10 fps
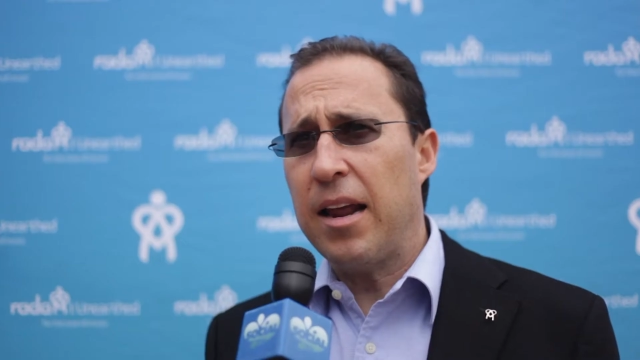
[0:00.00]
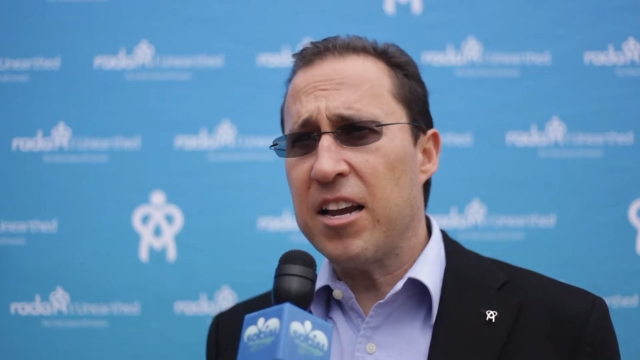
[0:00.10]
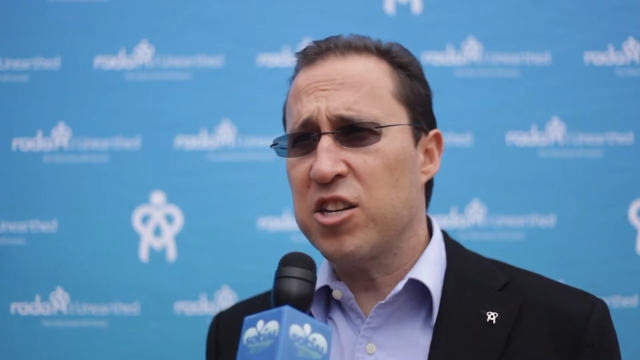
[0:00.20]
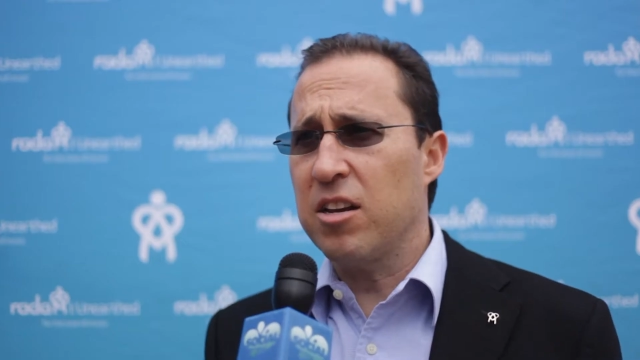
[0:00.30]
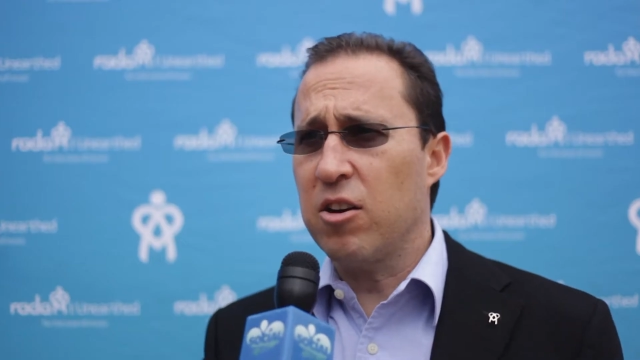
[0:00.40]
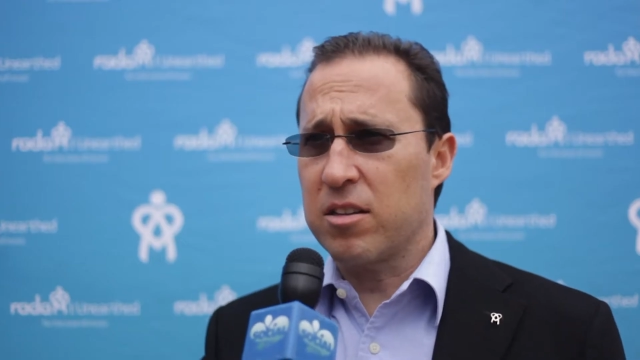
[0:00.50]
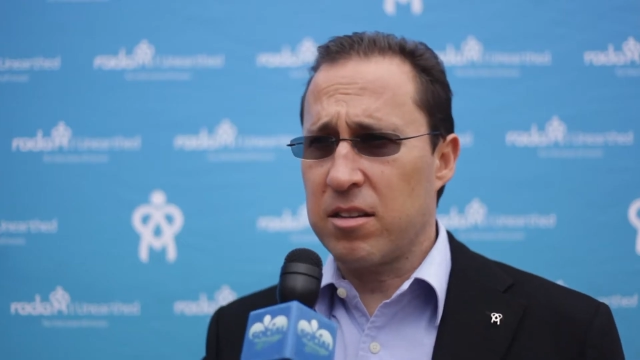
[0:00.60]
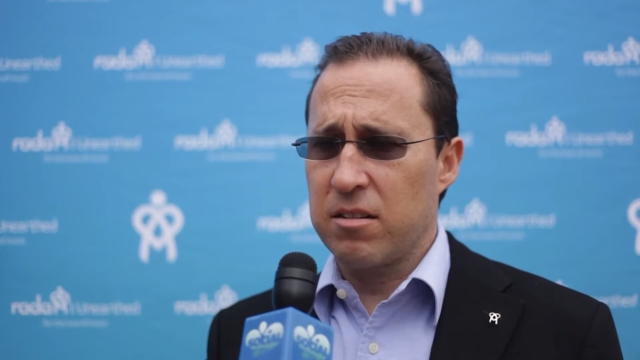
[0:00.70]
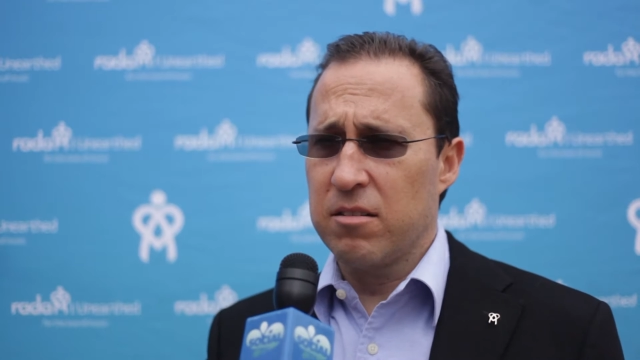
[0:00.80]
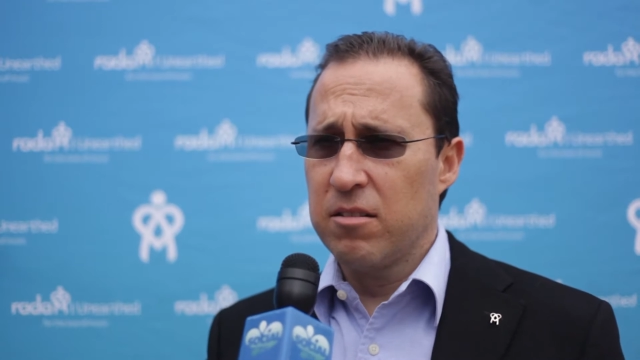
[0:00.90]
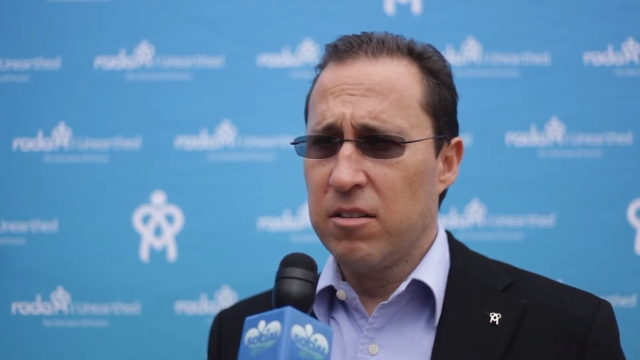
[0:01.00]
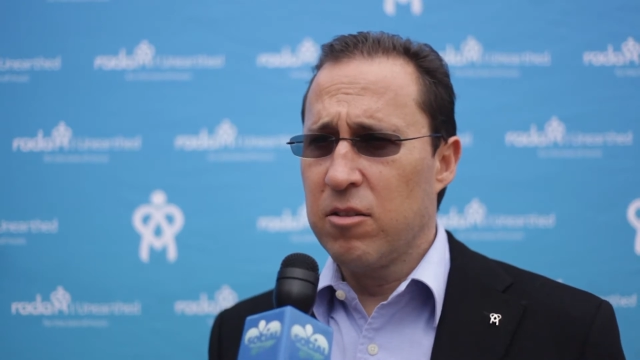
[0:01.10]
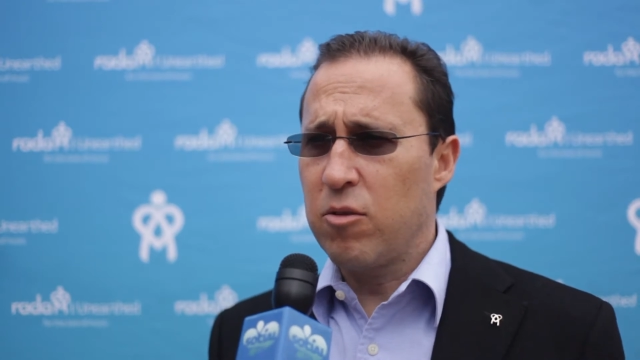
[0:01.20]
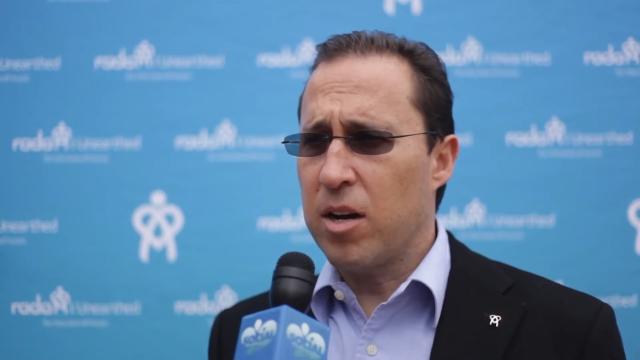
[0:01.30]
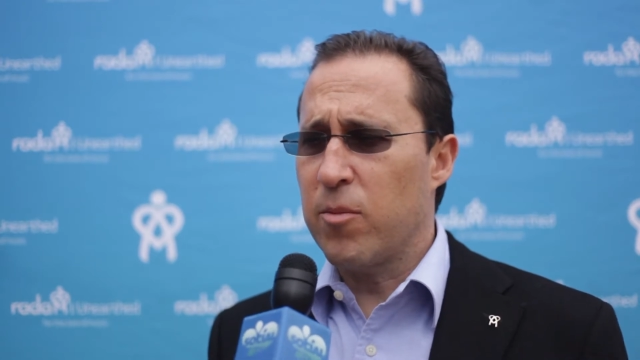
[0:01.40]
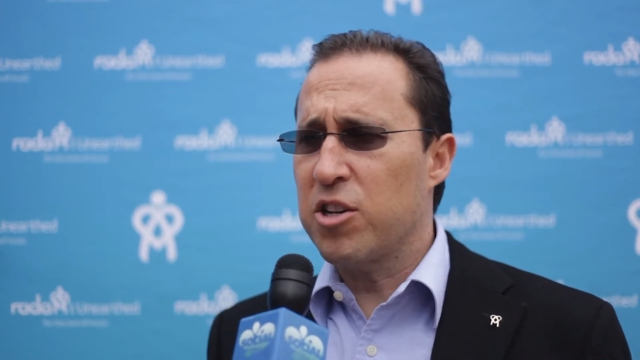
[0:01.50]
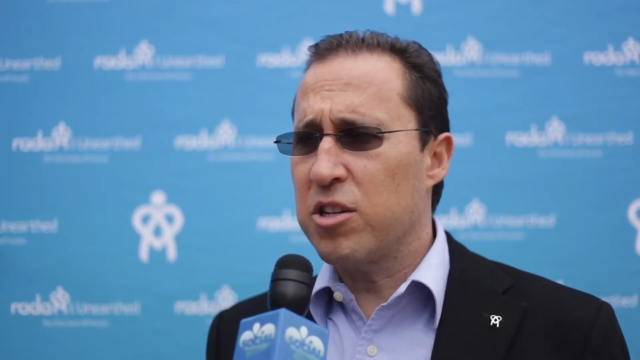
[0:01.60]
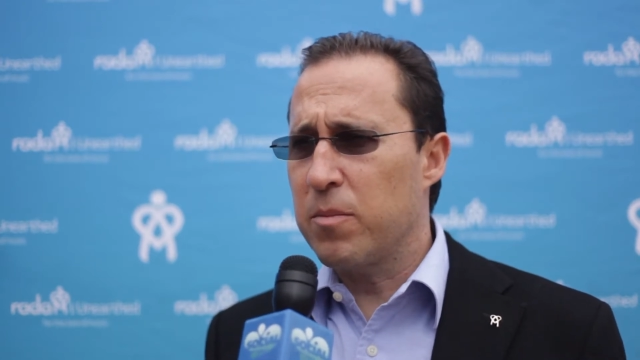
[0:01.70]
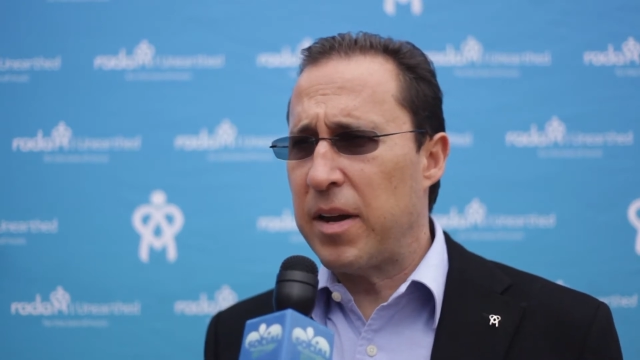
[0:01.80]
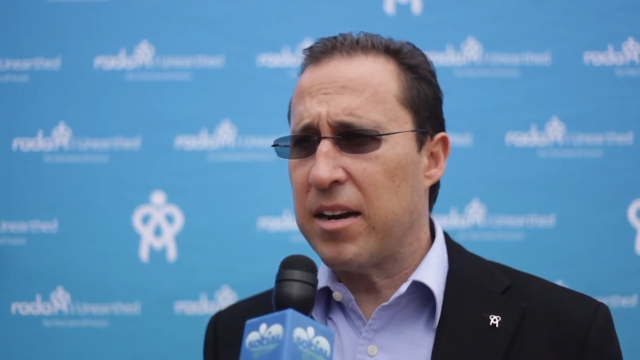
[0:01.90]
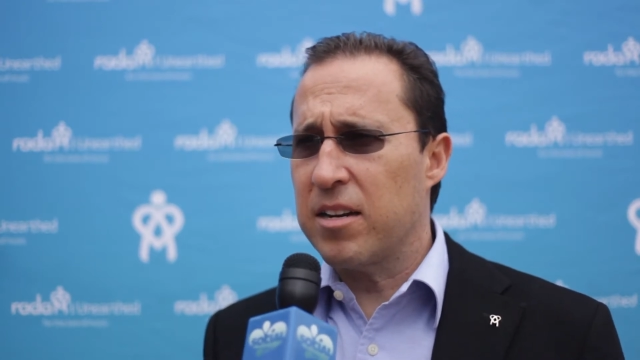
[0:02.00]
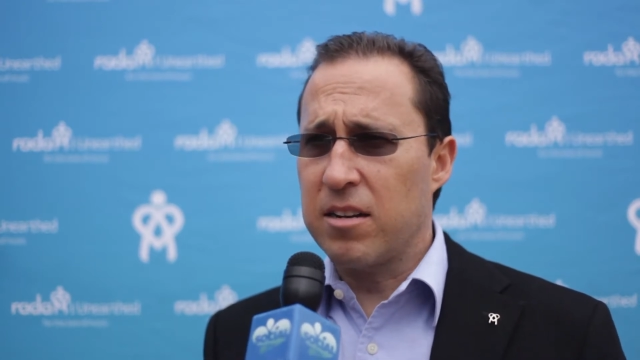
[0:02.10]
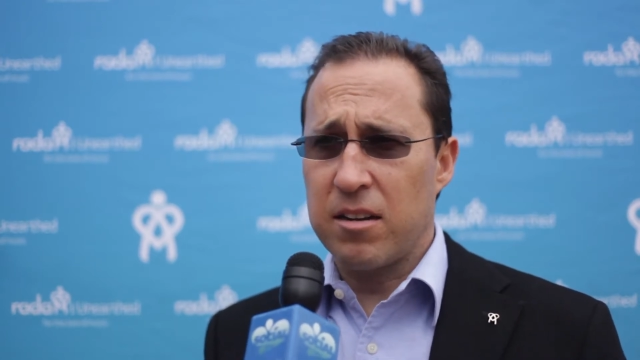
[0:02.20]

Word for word: I actually got quite emotional about it.